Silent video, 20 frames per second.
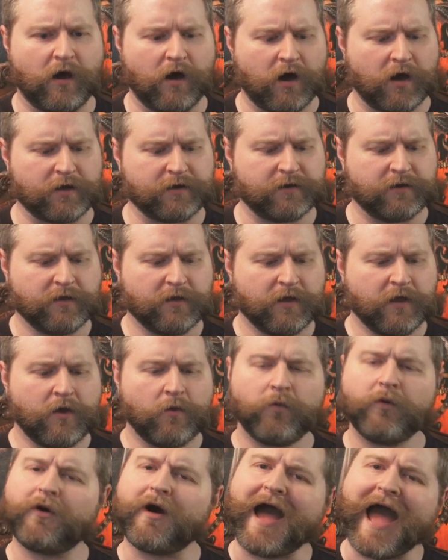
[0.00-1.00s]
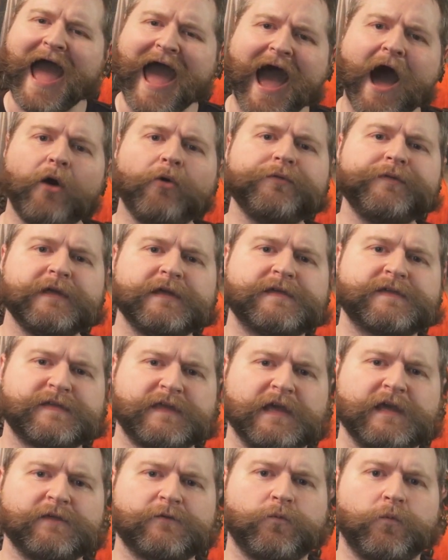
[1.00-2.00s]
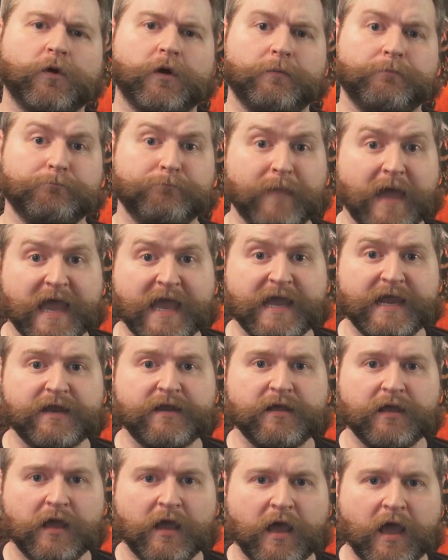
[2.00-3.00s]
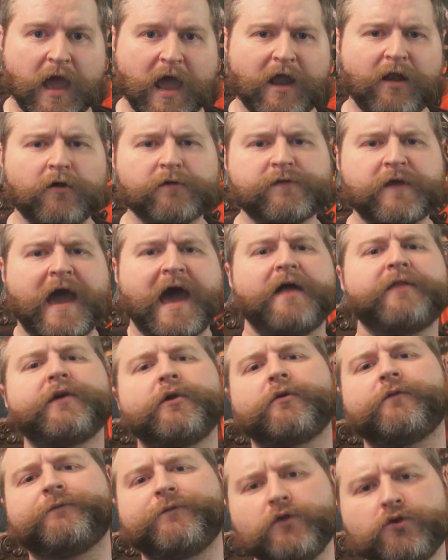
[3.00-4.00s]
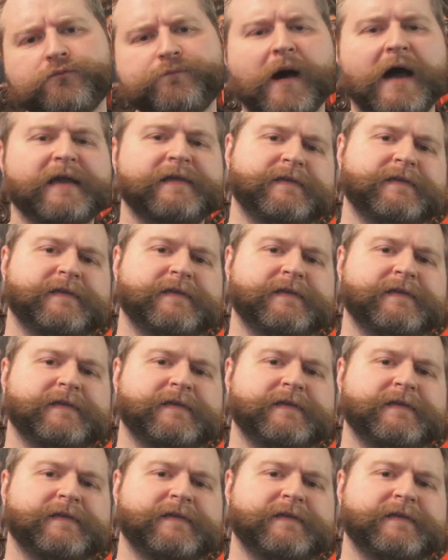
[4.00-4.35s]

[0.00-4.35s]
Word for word: on well, how these things were made and also how they were viewed by